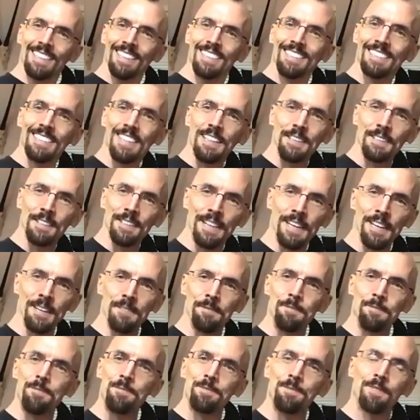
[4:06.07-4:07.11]

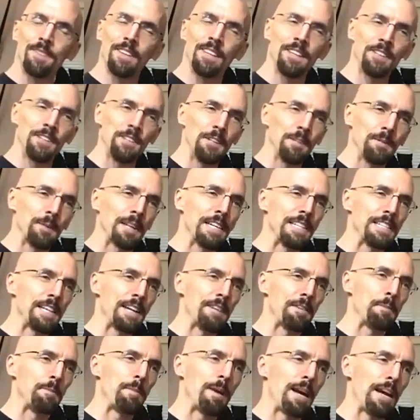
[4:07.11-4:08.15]
So you do it because you
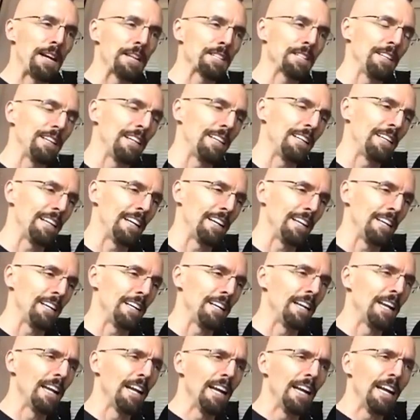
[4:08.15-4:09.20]
have a passion. And